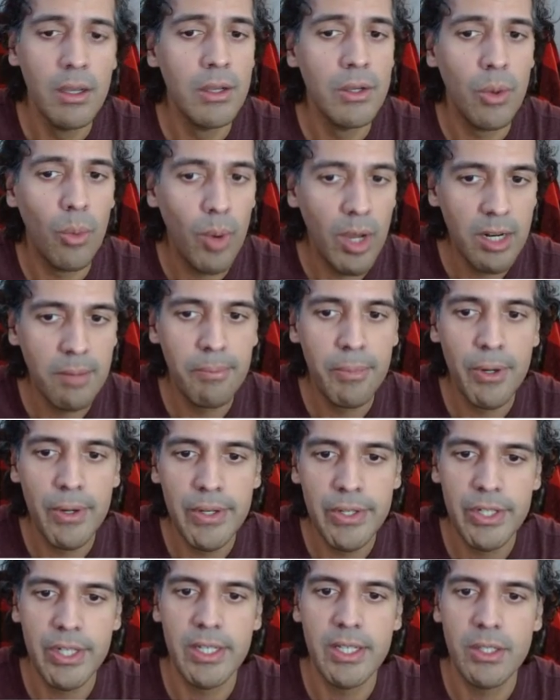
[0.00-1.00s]
One
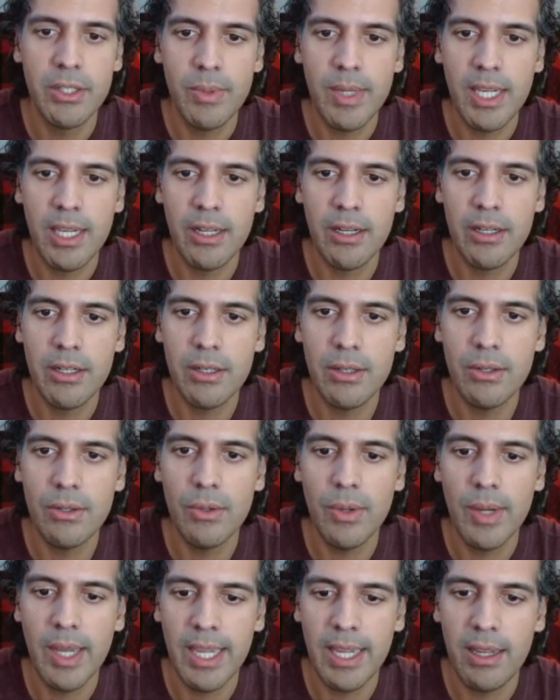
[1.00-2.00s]
approach is we could
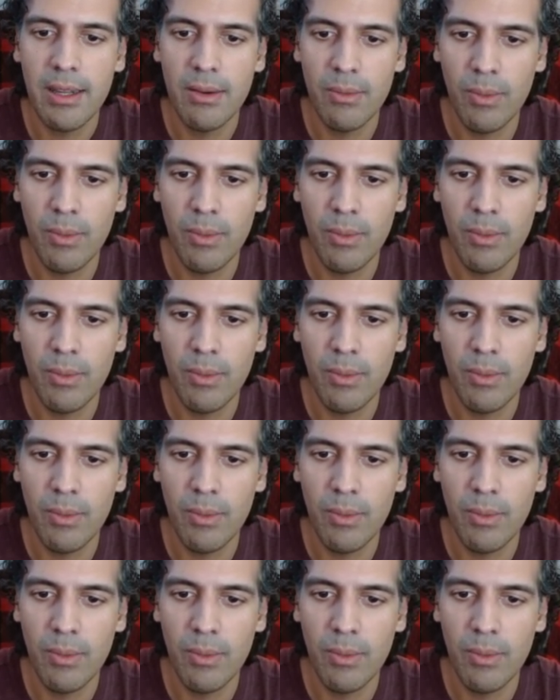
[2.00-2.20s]
do a